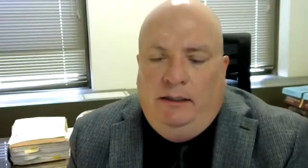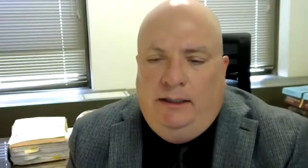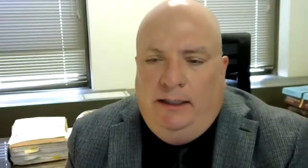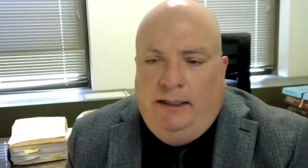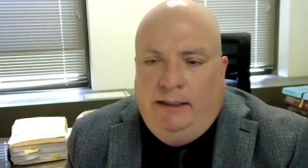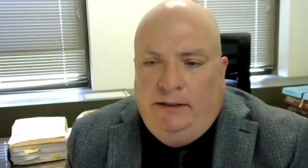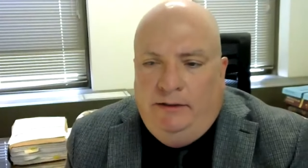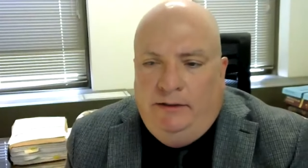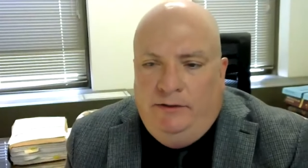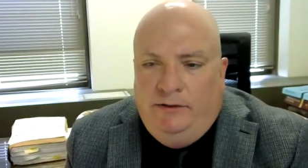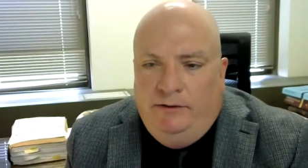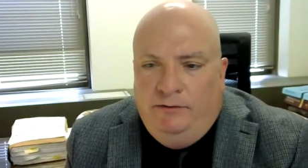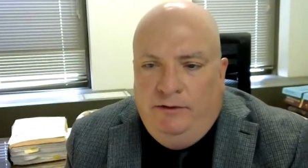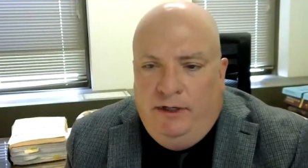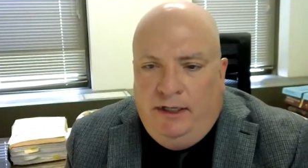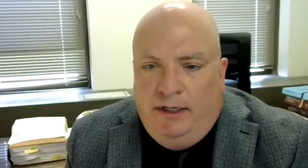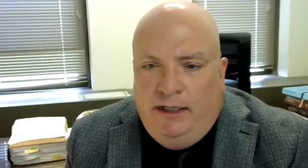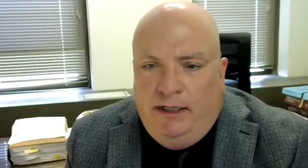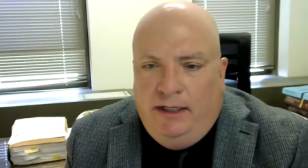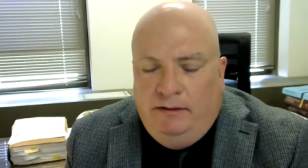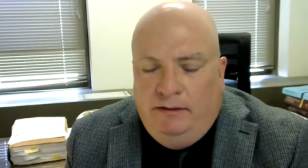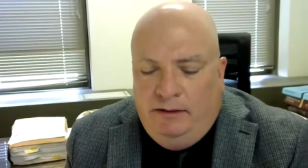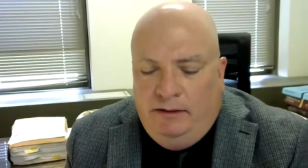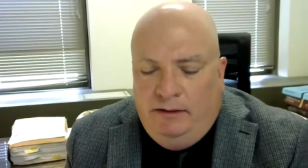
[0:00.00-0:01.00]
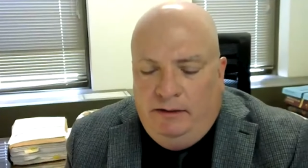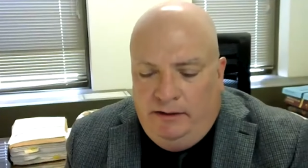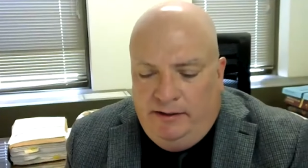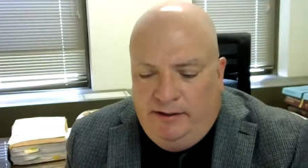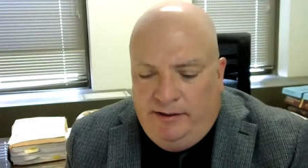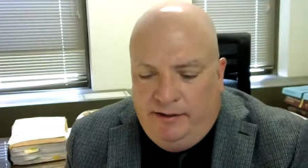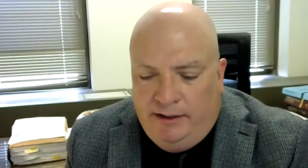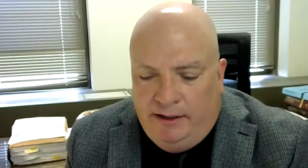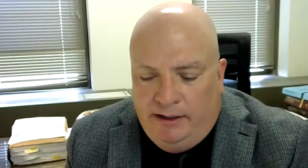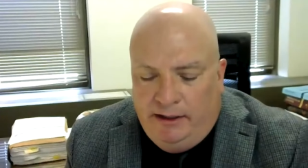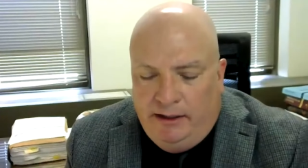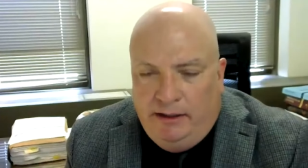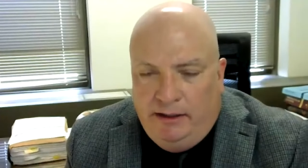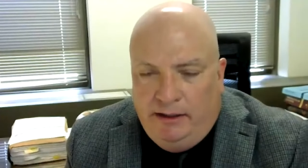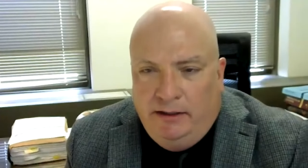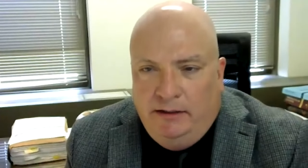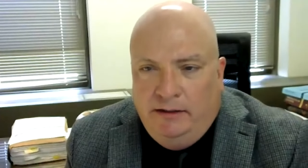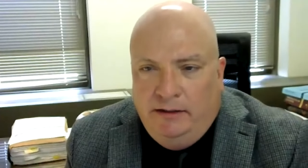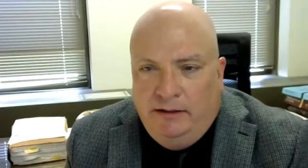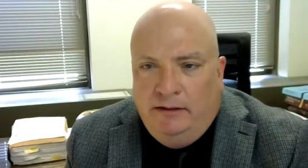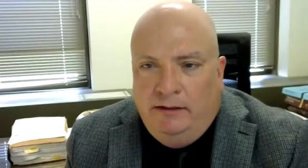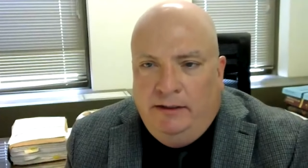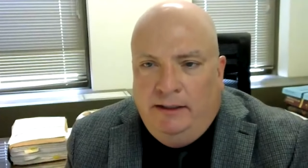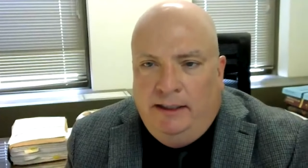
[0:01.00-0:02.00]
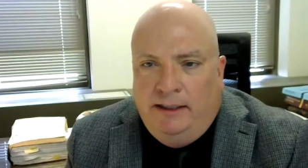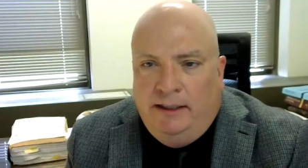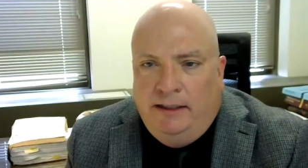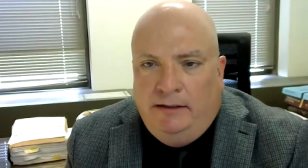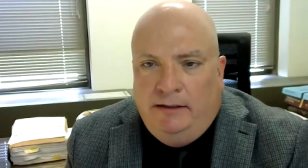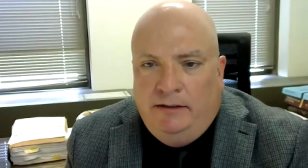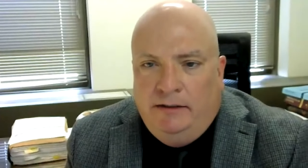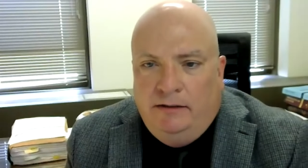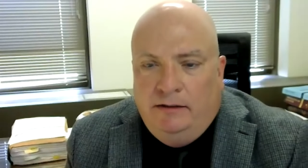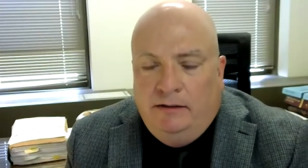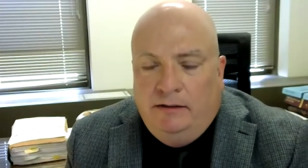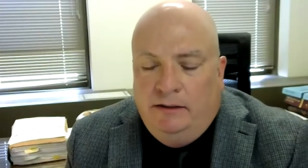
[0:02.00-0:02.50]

I do not think that